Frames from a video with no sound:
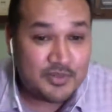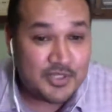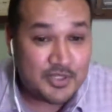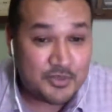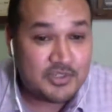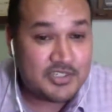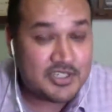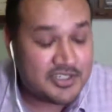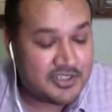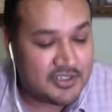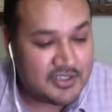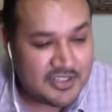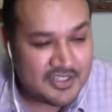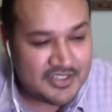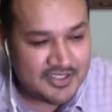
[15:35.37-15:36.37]
is
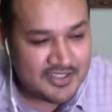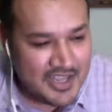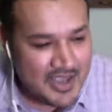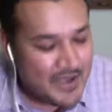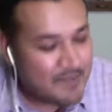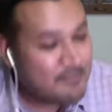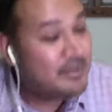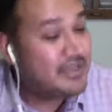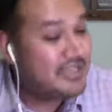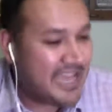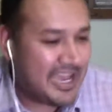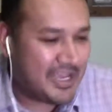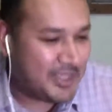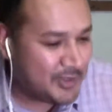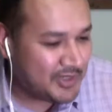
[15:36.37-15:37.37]
ridiculous. But
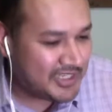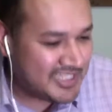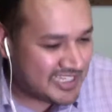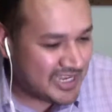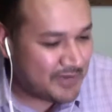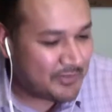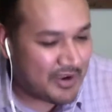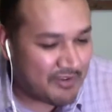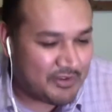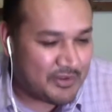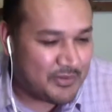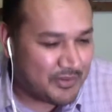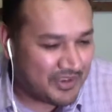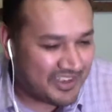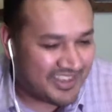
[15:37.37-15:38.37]
yeah, you can stay wherever
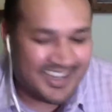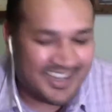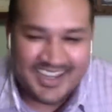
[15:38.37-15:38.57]
you want.